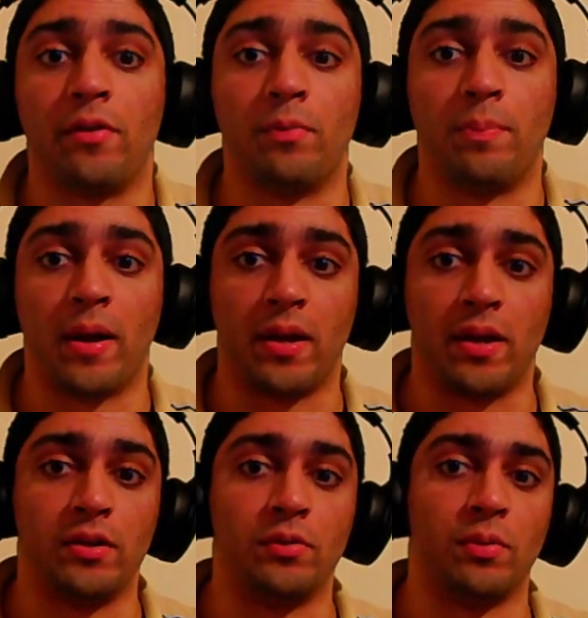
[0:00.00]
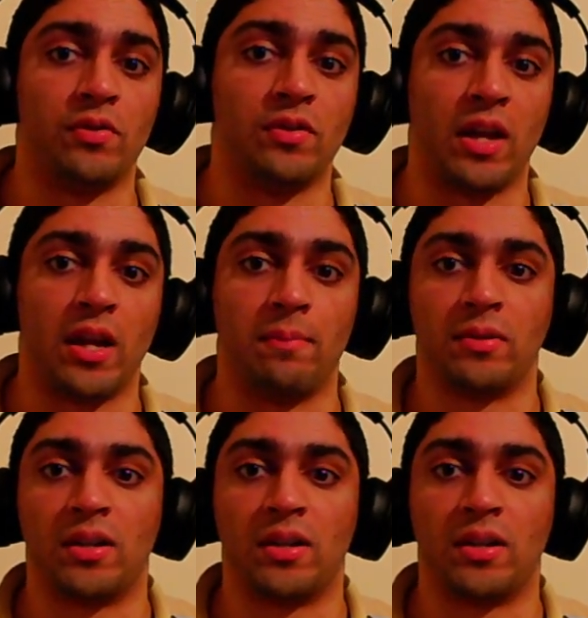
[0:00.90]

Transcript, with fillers: who paid was named